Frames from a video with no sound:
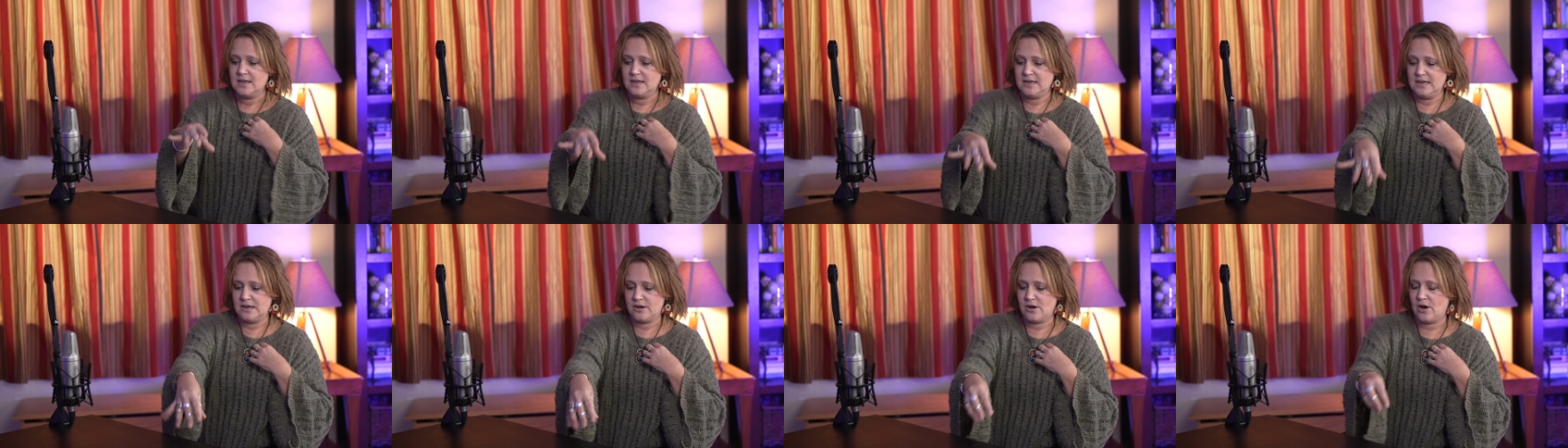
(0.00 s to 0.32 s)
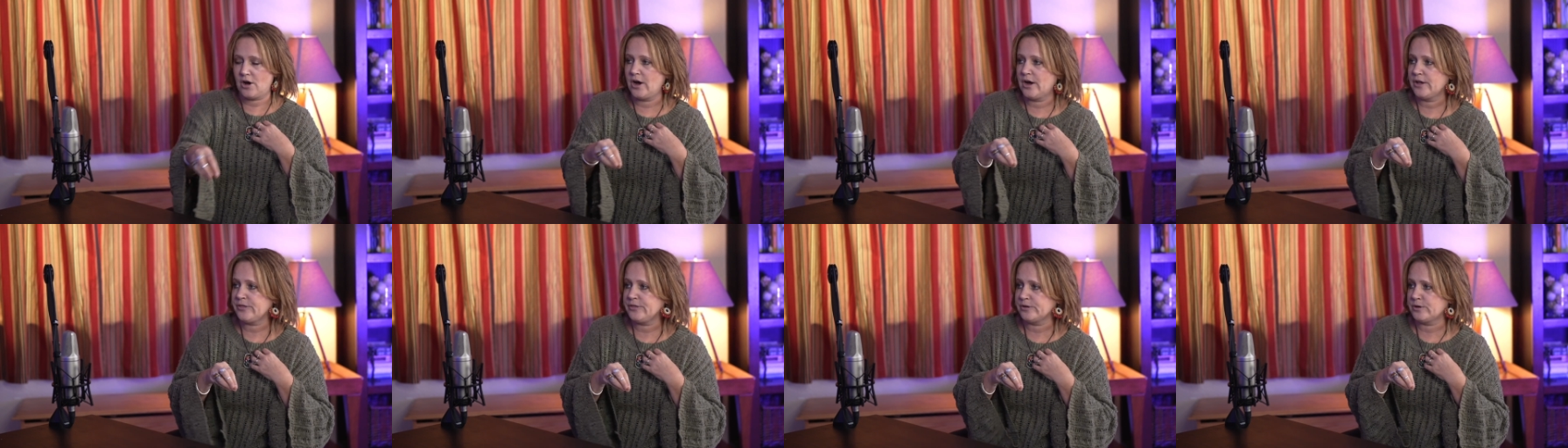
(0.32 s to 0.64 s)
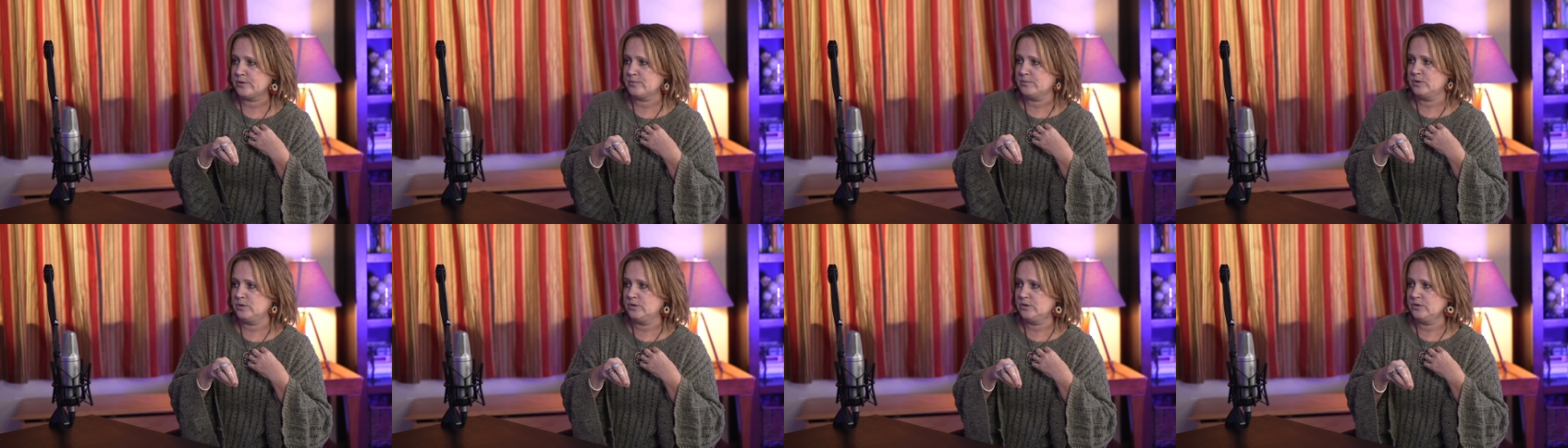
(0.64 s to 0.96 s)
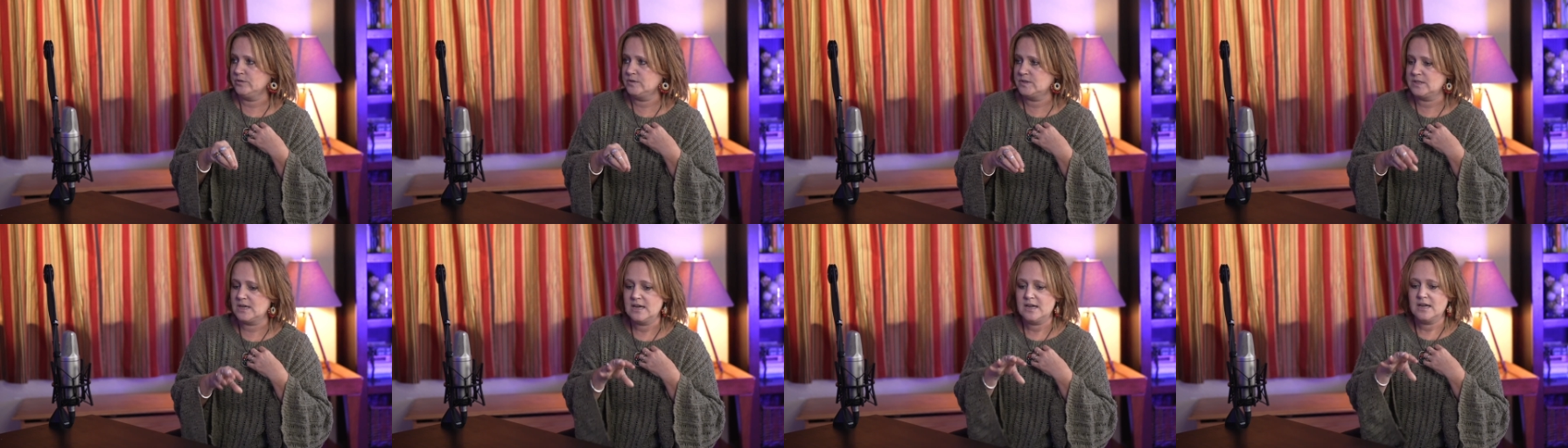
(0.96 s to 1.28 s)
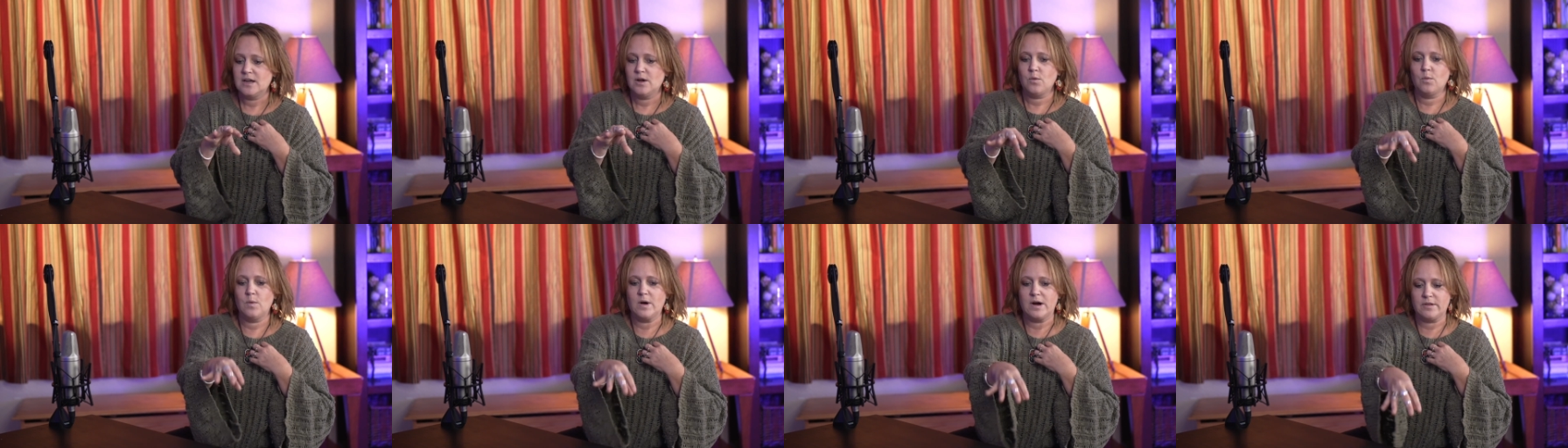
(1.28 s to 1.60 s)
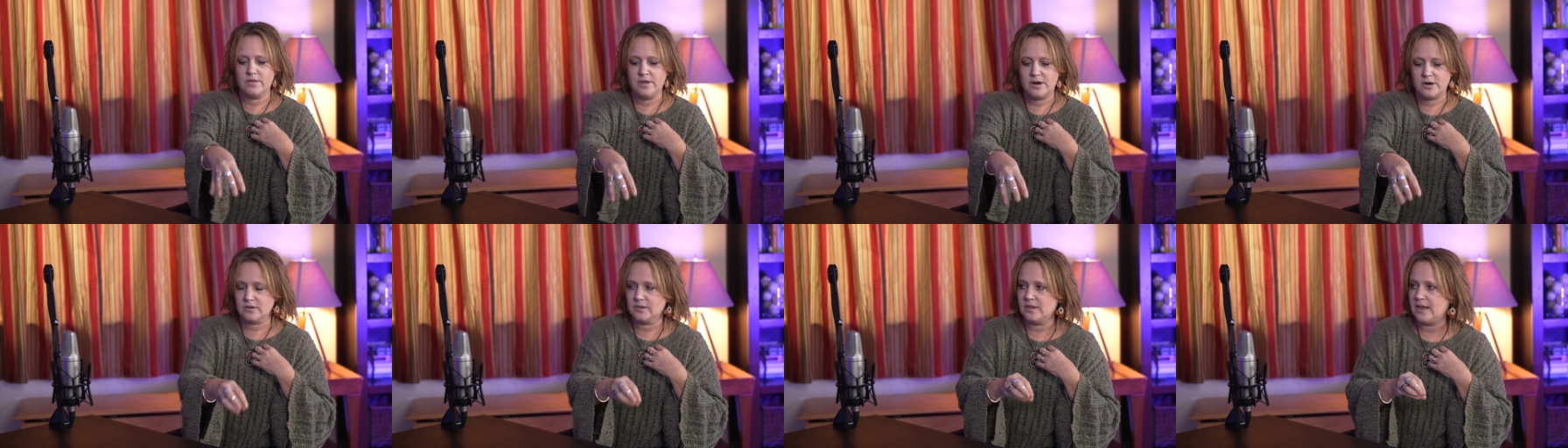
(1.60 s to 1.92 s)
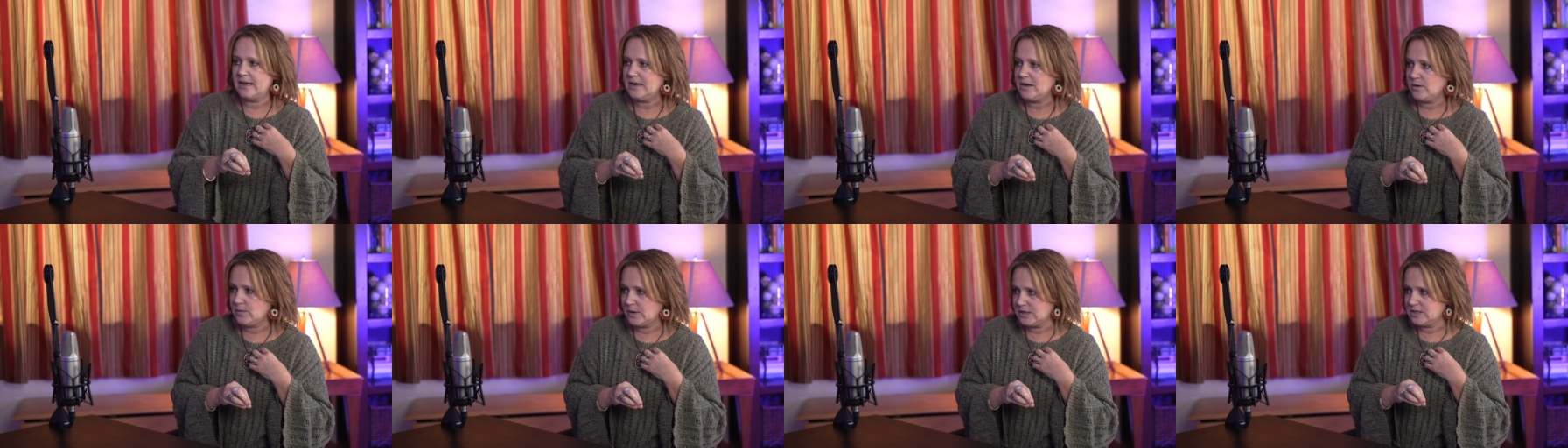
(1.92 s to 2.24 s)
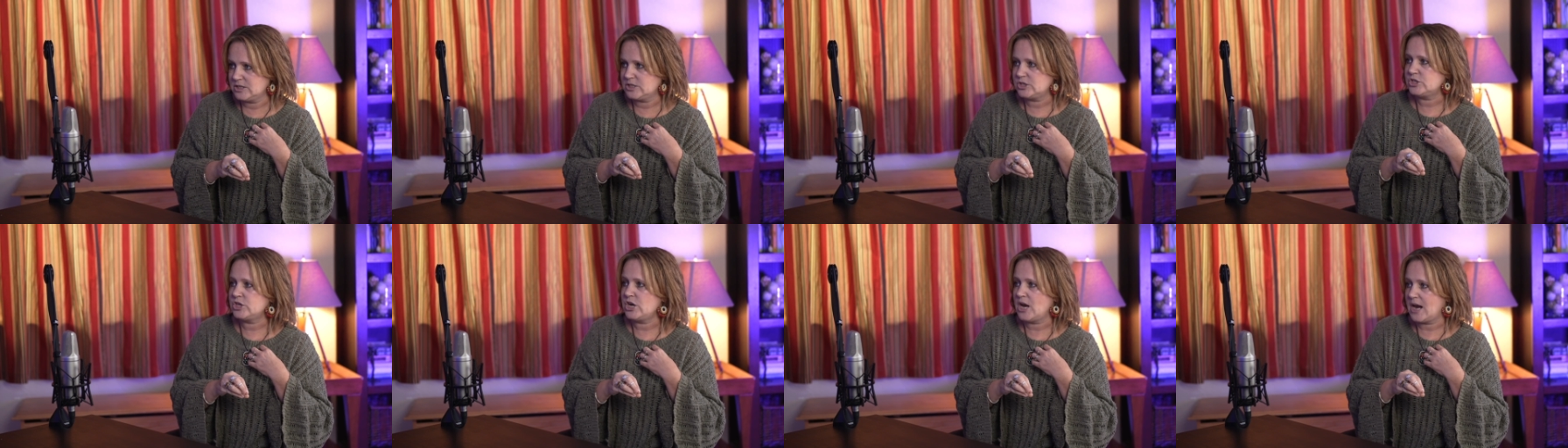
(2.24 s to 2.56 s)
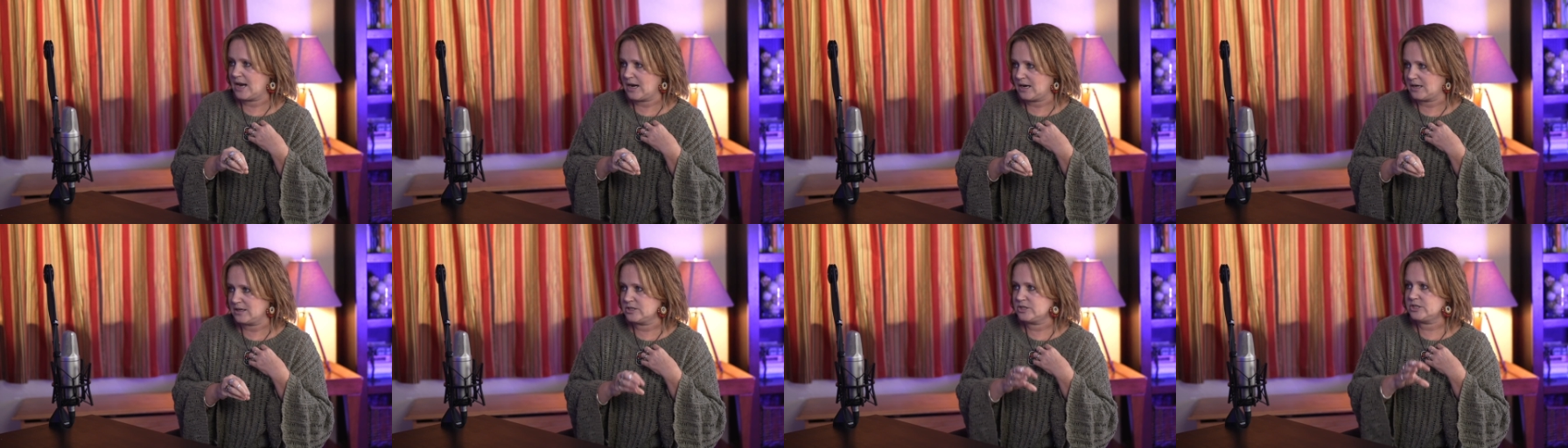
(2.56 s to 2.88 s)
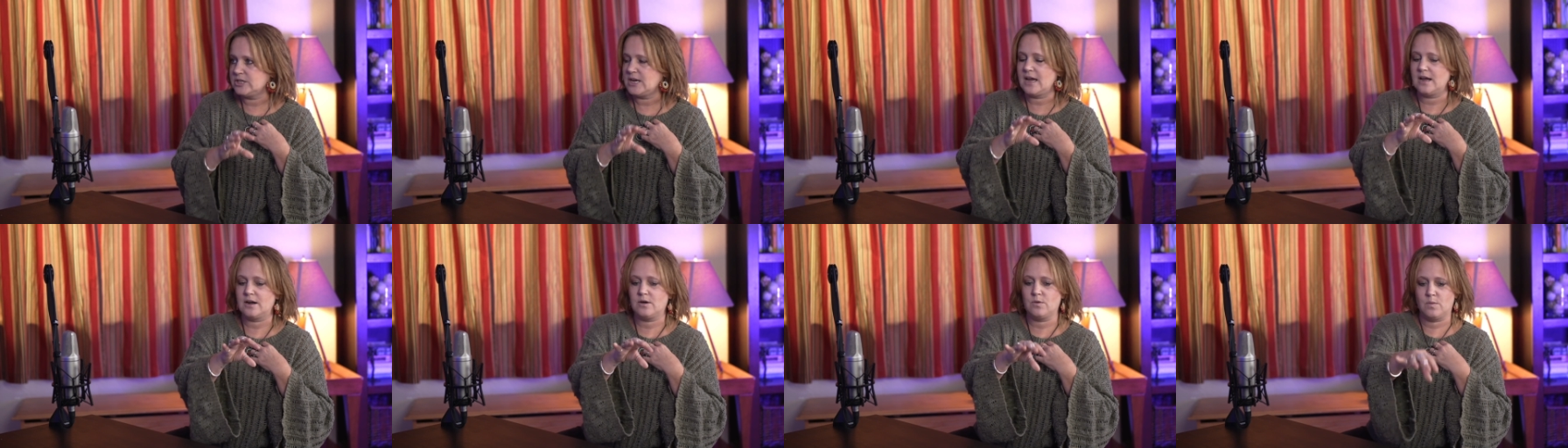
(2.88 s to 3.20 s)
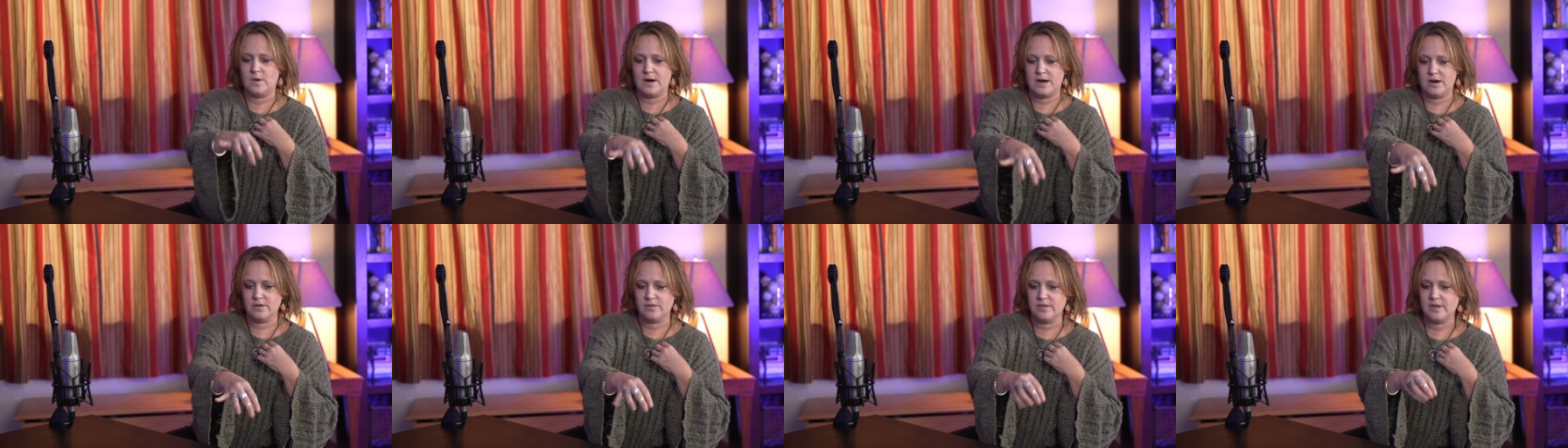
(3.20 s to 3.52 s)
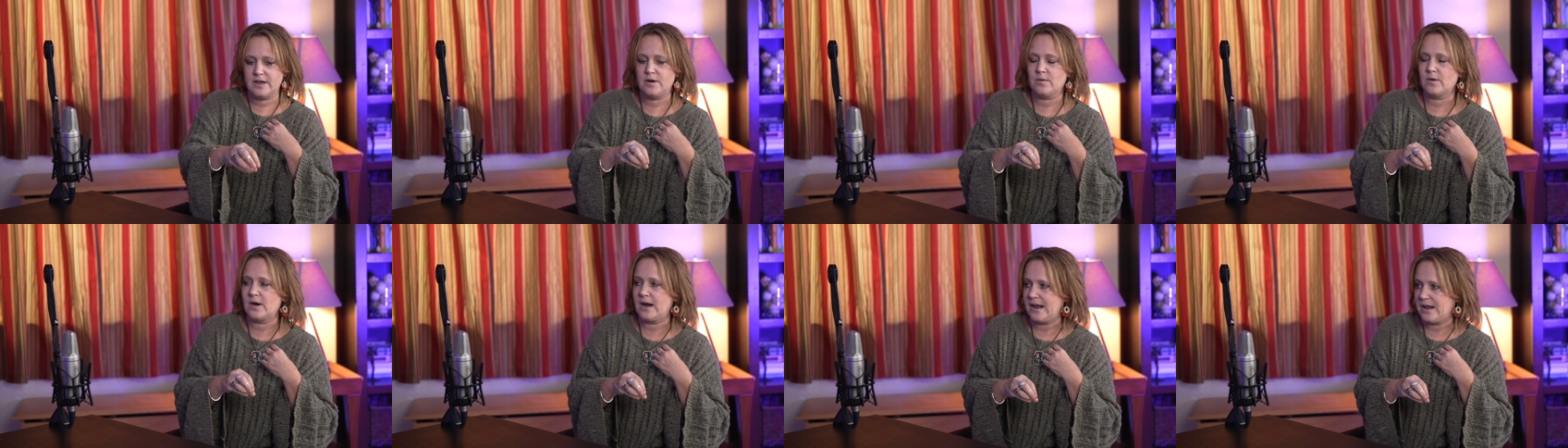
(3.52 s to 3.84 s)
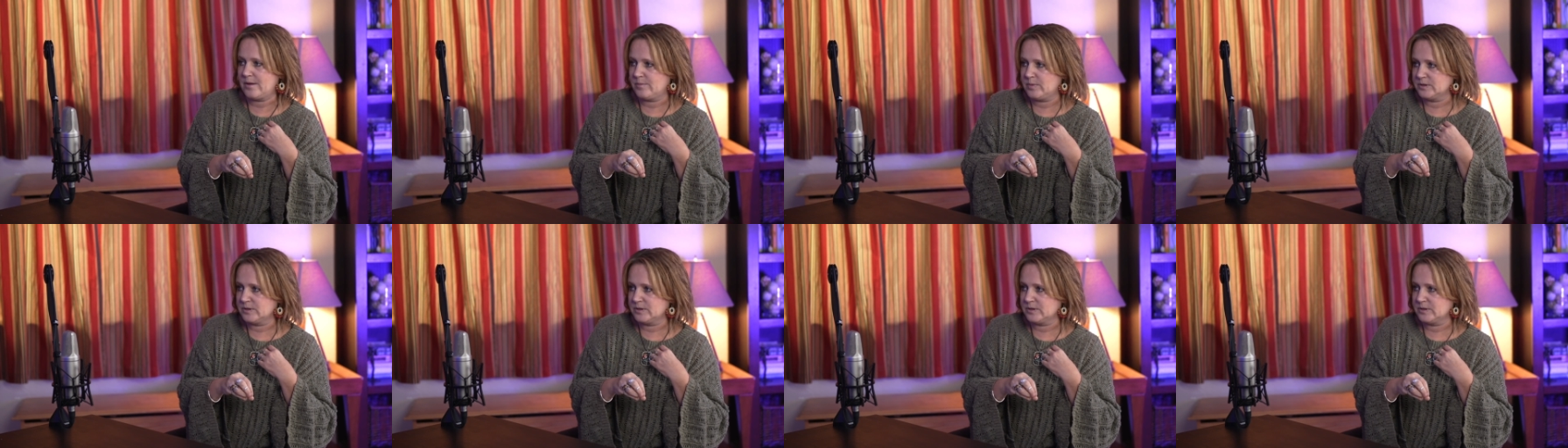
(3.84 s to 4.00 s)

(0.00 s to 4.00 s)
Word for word: in author moves where their language changed mm-hmm. and where they were